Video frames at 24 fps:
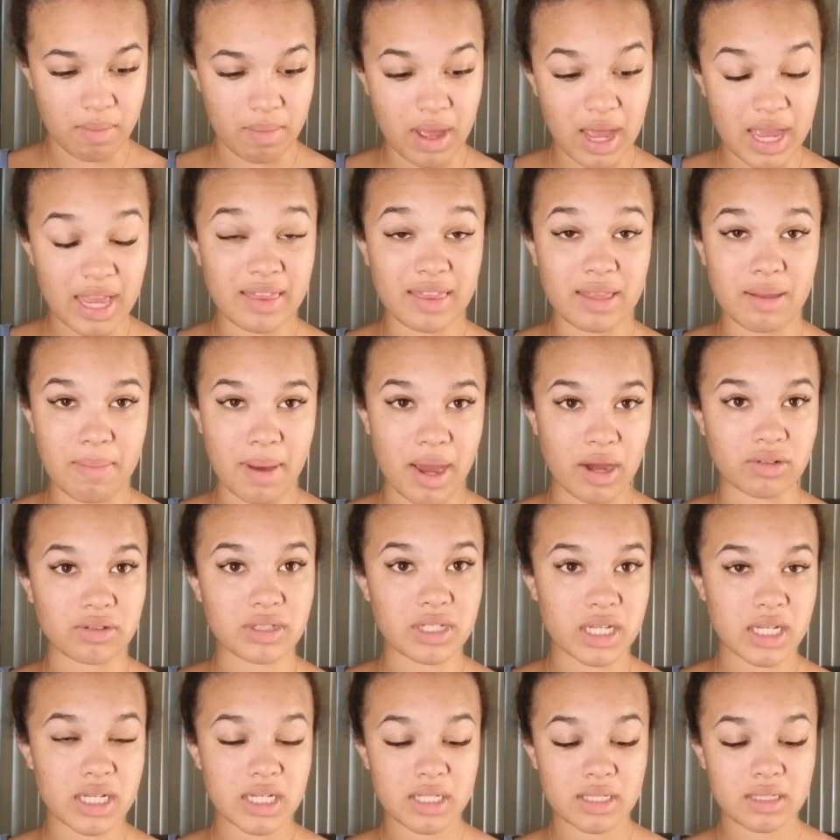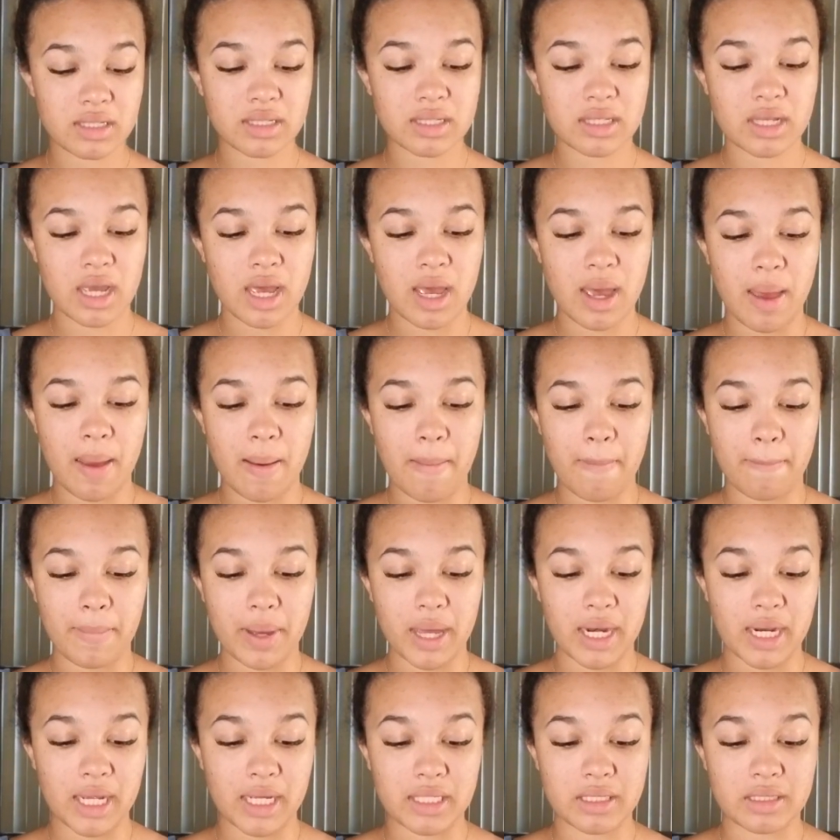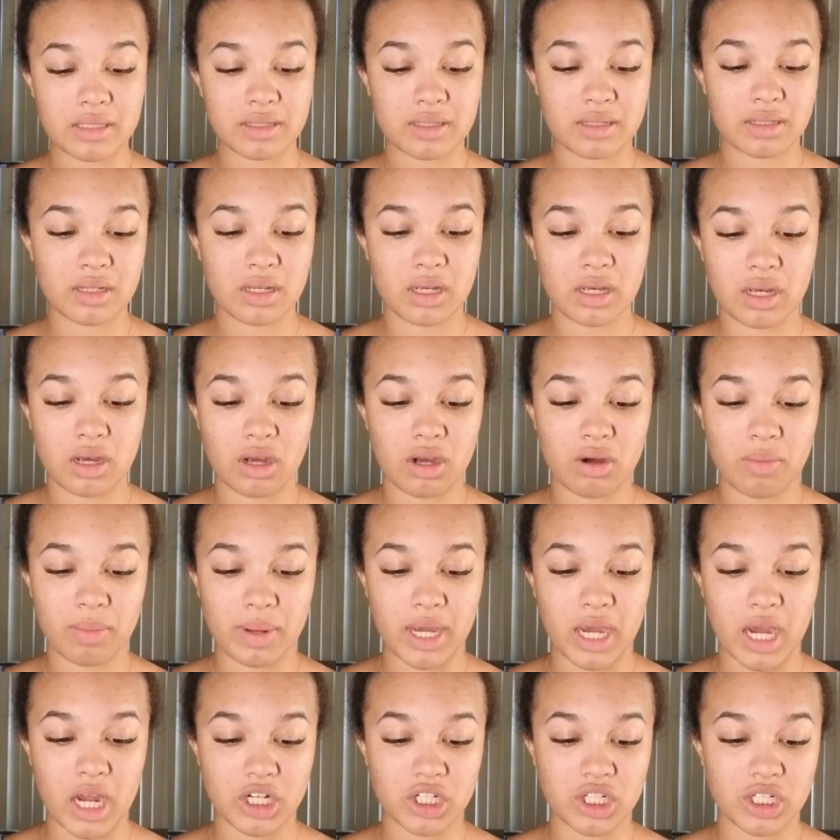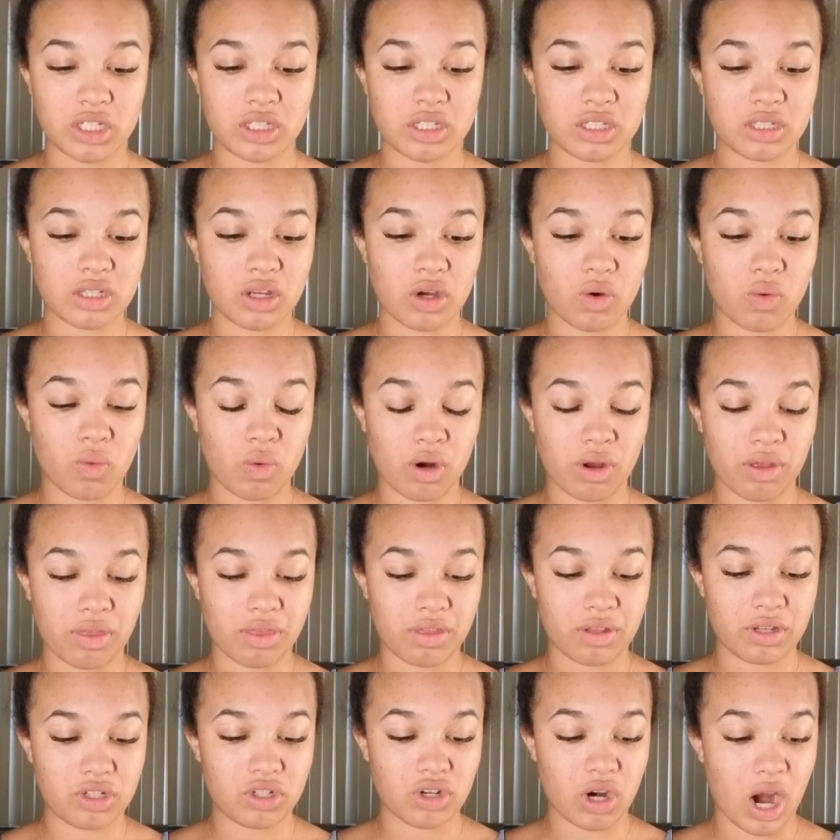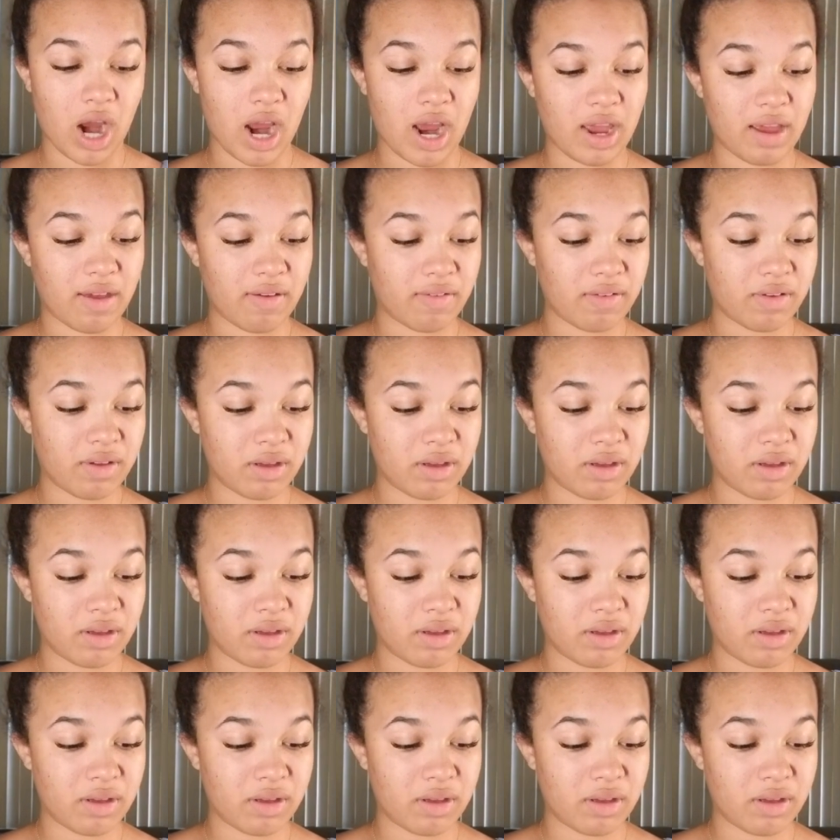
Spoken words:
in the mountains, but it's, oh my gosh, it's so worth the drive.